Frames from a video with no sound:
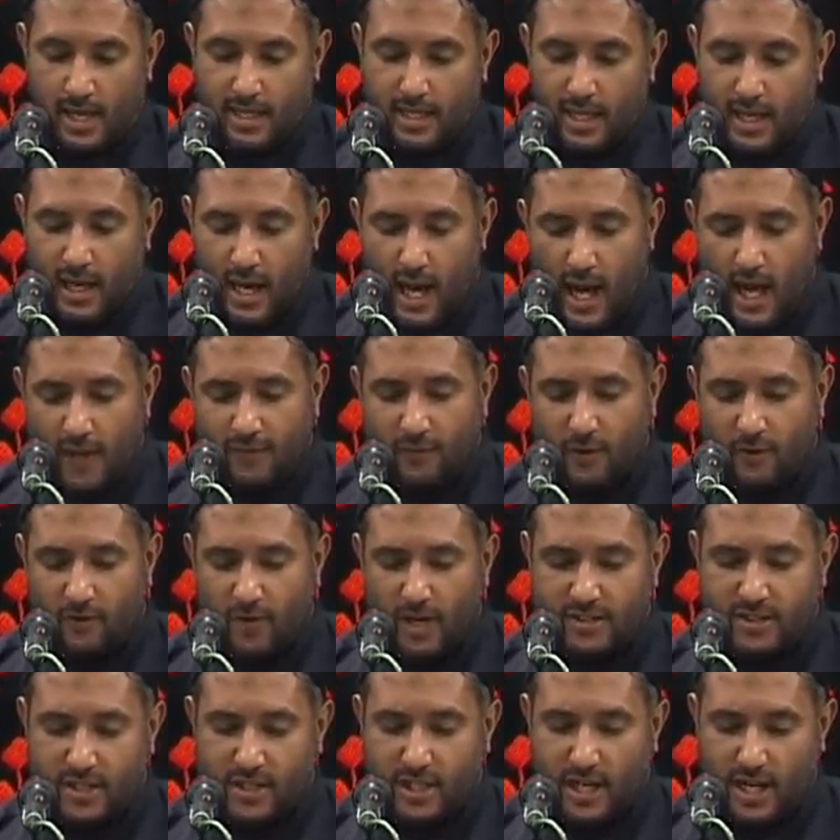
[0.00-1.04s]
In the life of
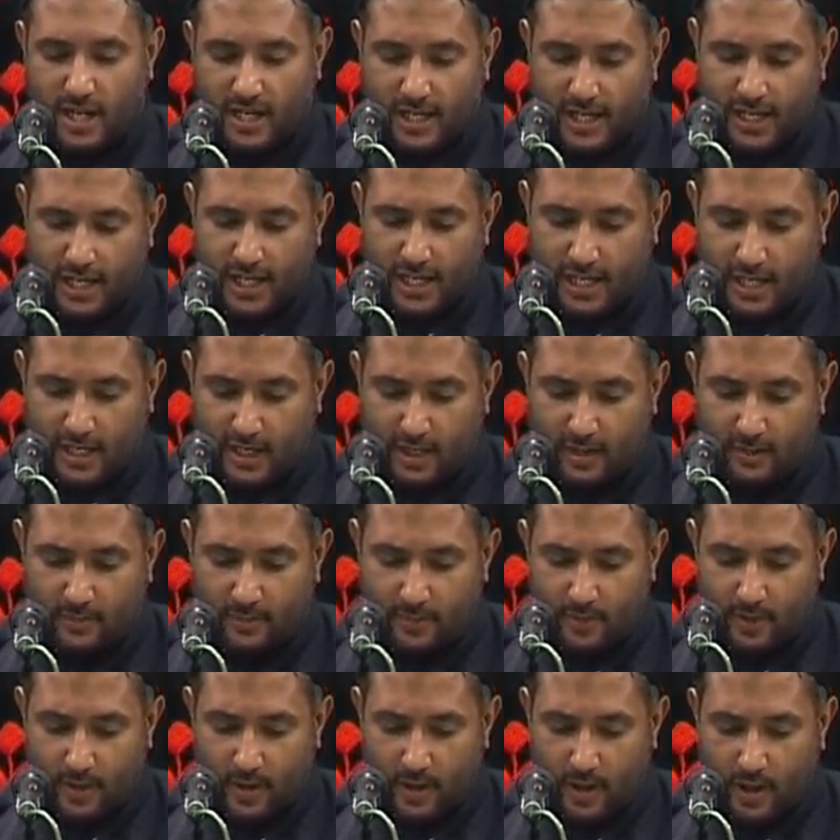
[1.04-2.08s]
Hazrat Aqil,
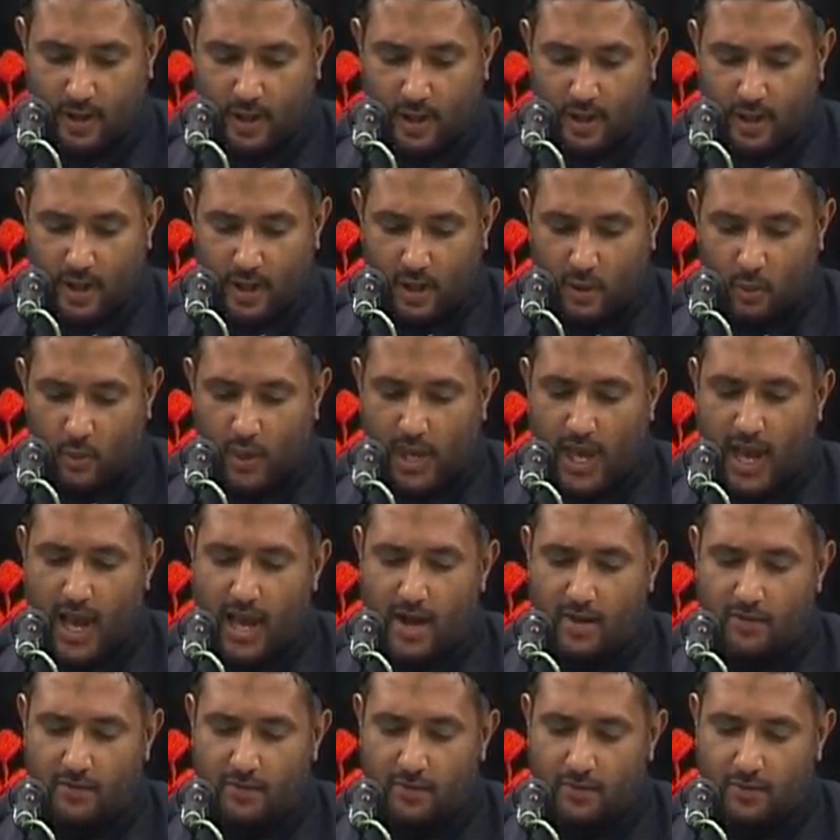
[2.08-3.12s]
we
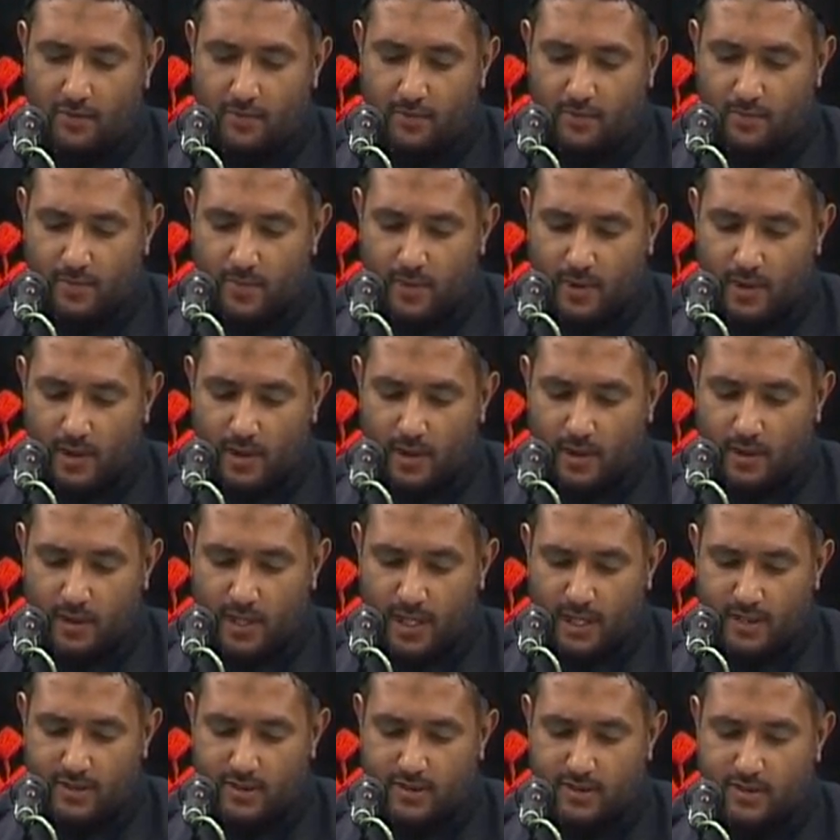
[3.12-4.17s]
have
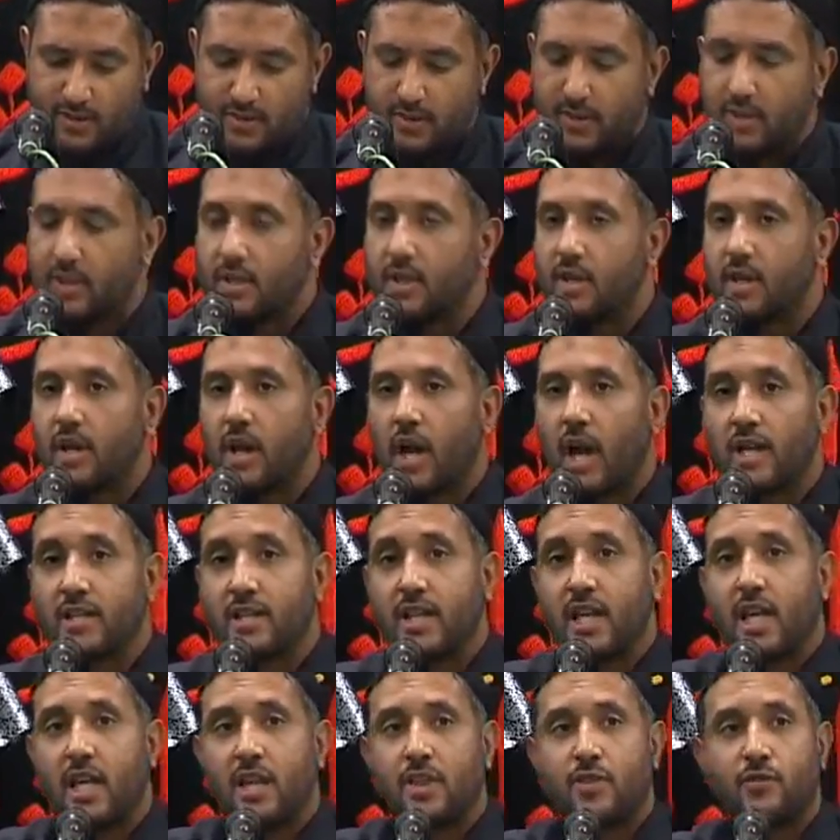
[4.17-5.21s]
this
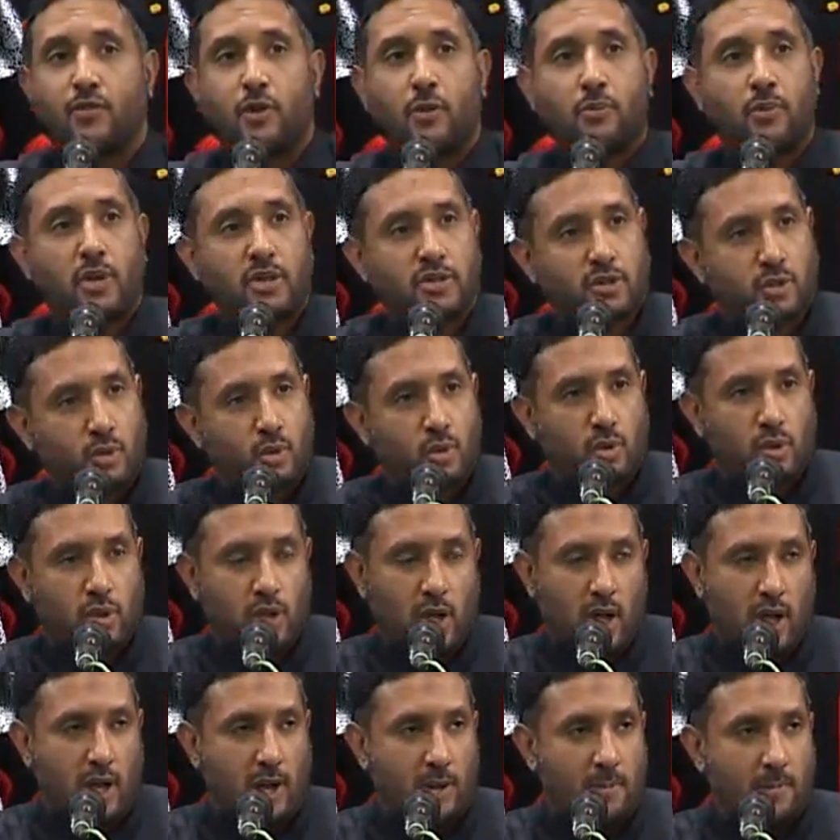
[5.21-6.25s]
hadith from
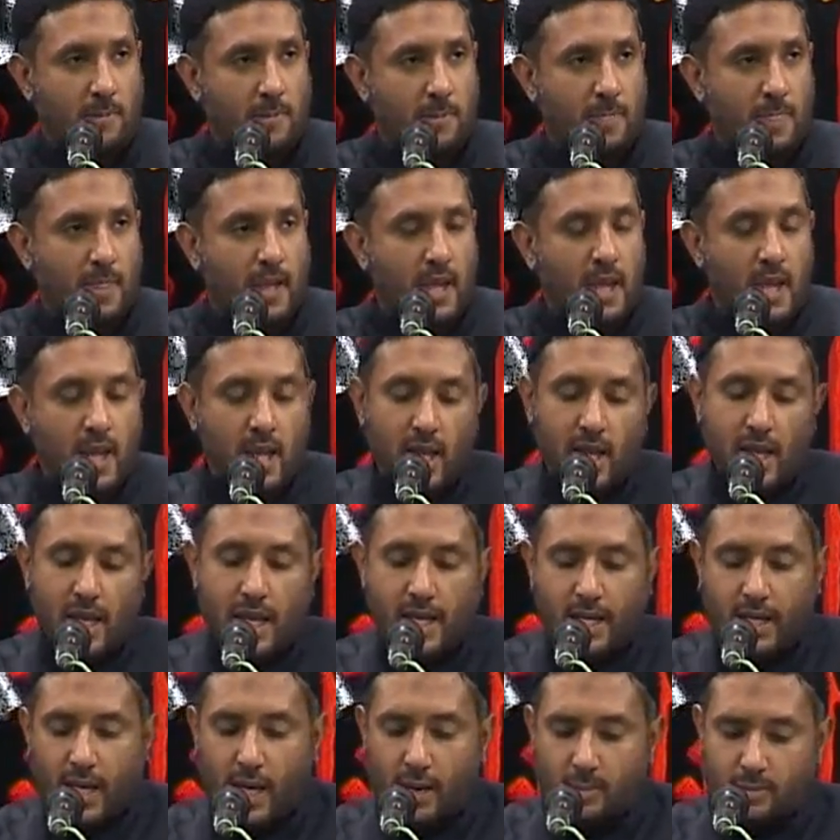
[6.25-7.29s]
Rasulullah.
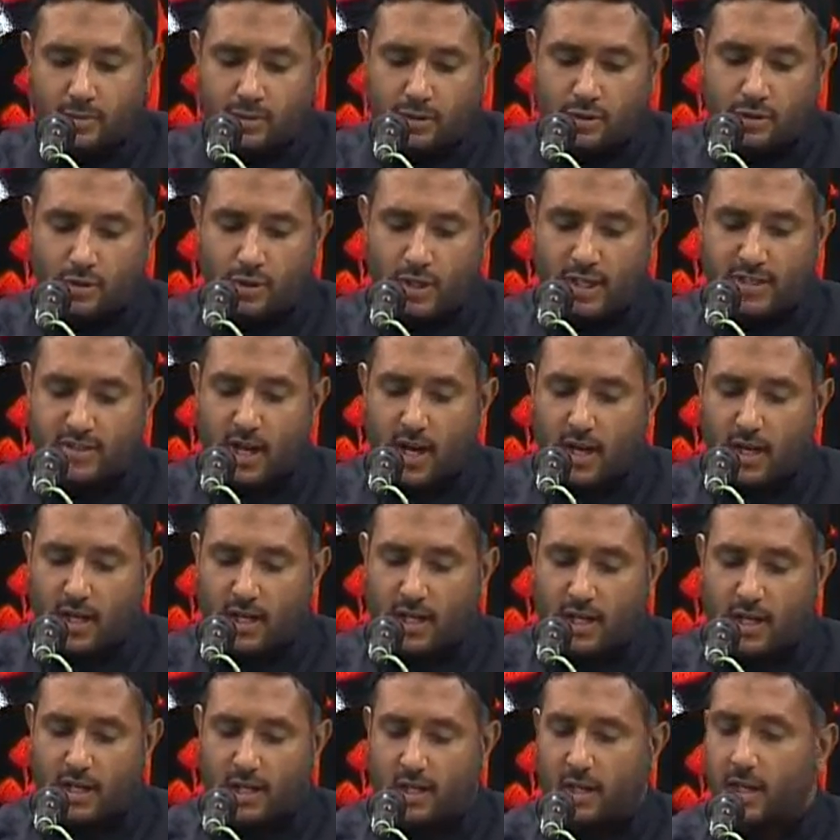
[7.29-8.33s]
He comes to his
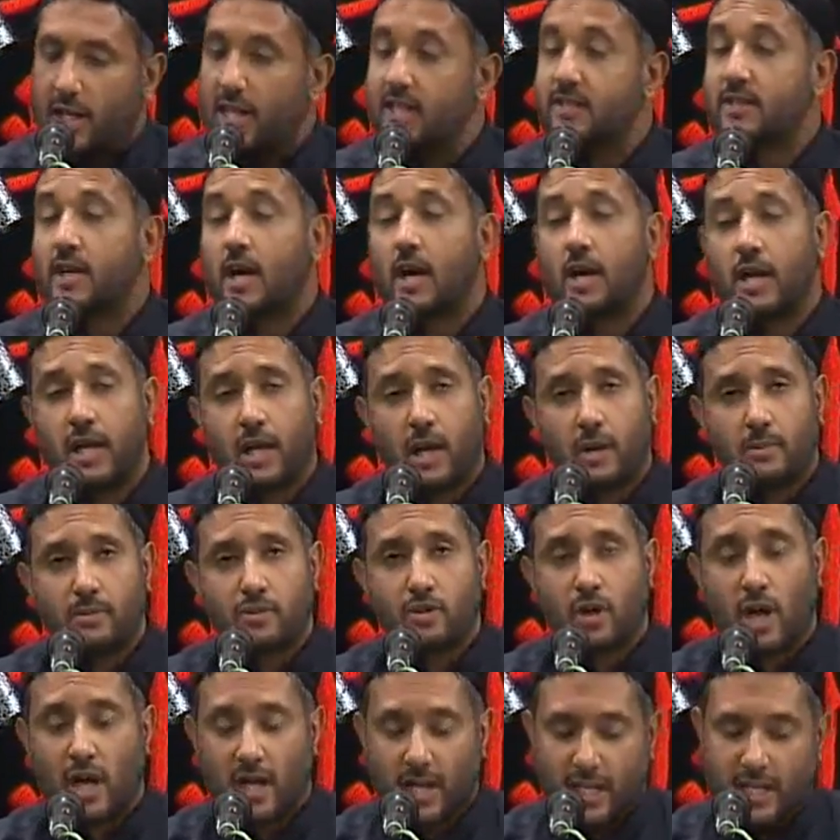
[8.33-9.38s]
uncle, he
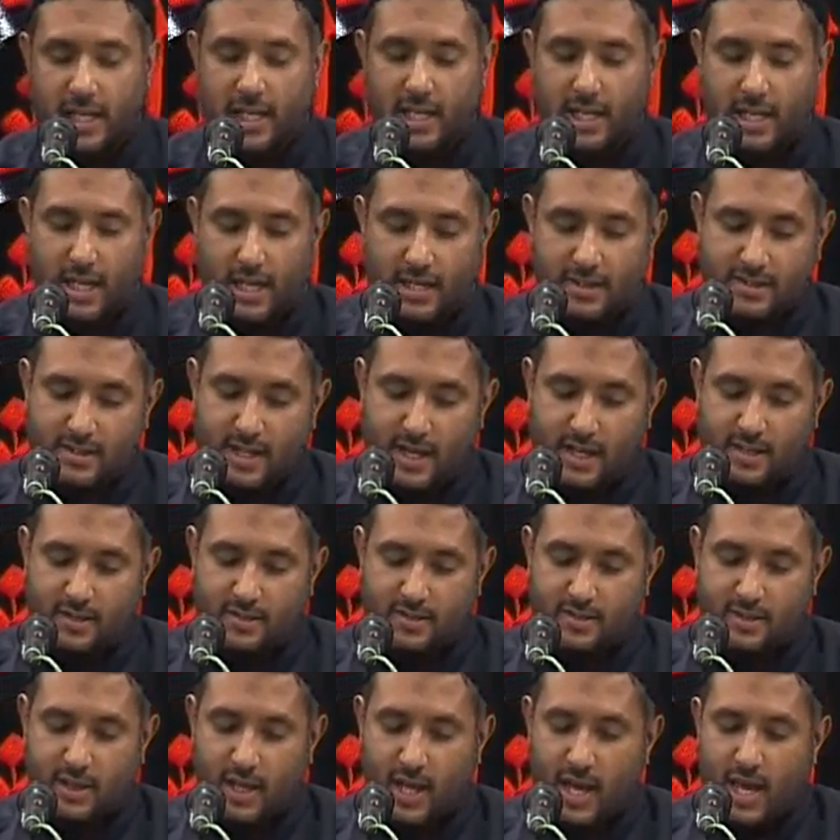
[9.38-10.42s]
comes to Aqil and
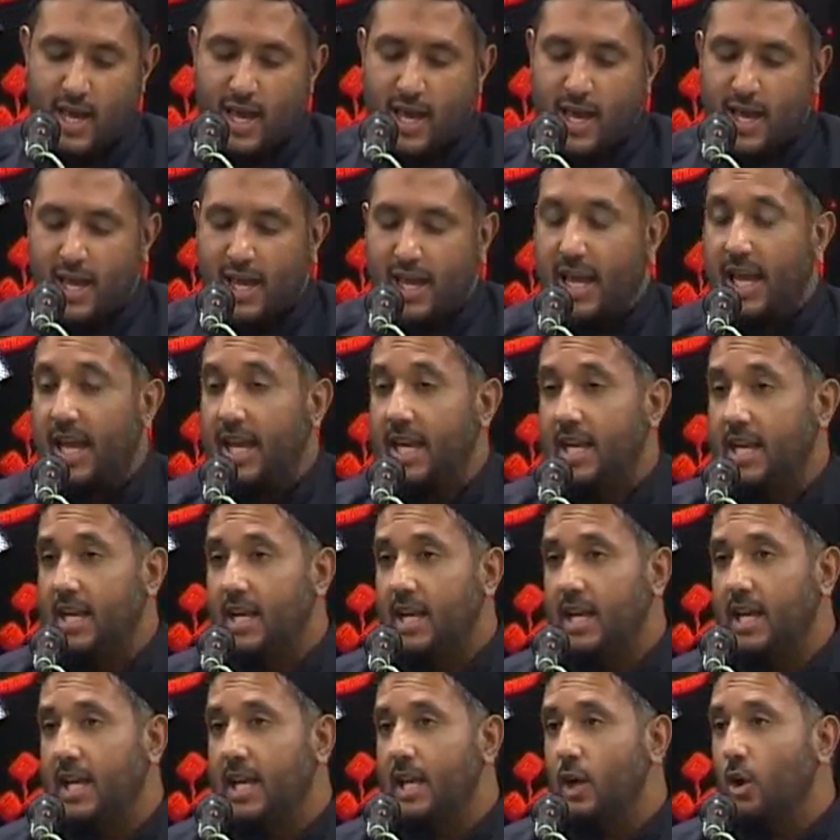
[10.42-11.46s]
says,
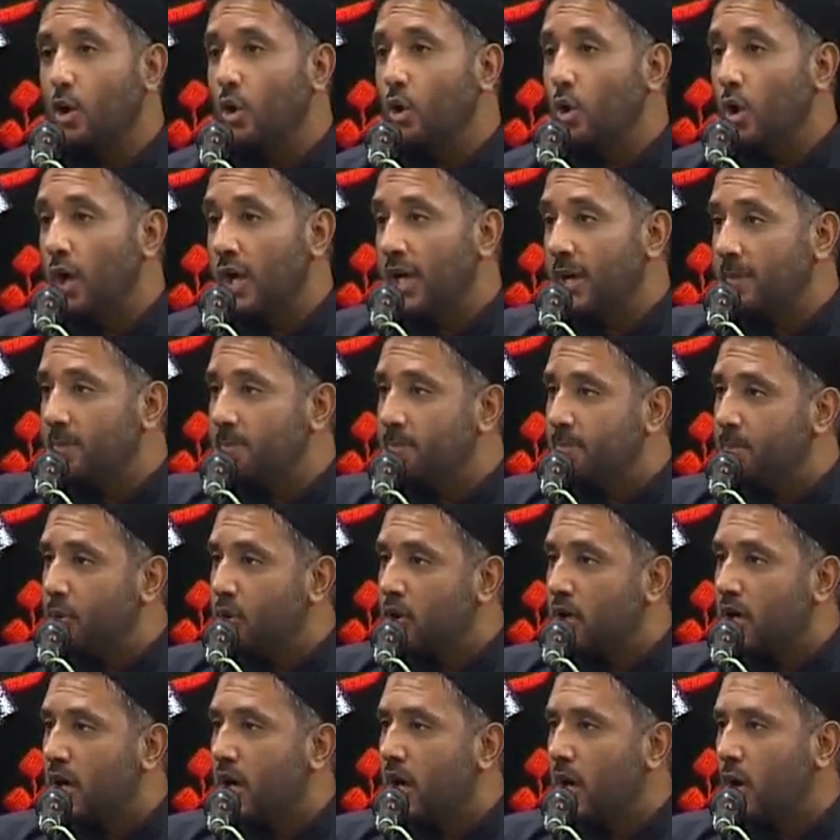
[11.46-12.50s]
Inni
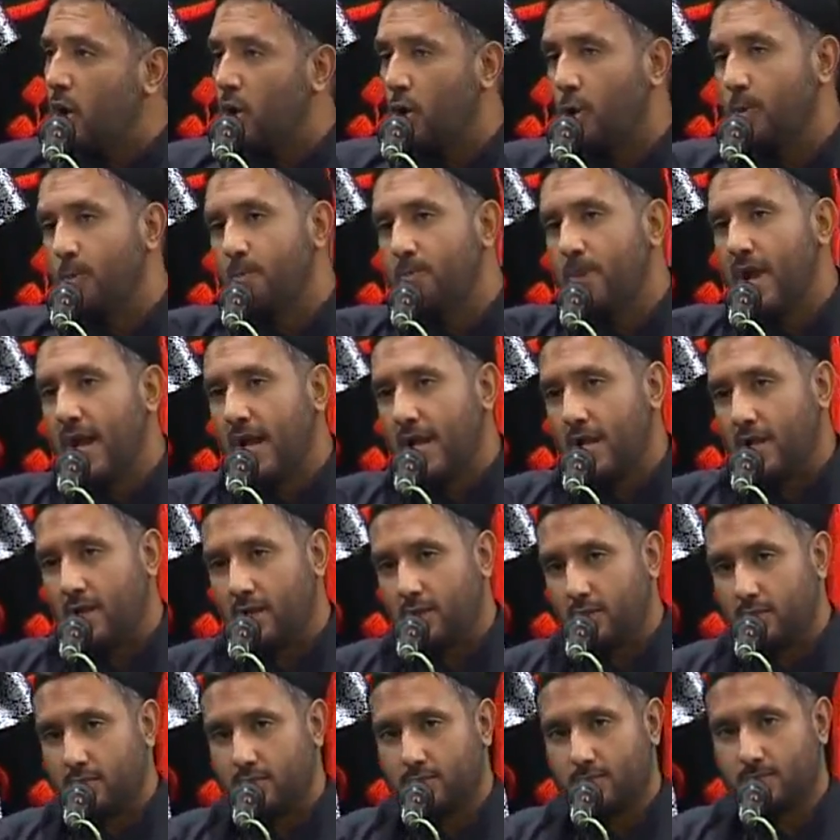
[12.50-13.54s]
uhibbuka hubbain.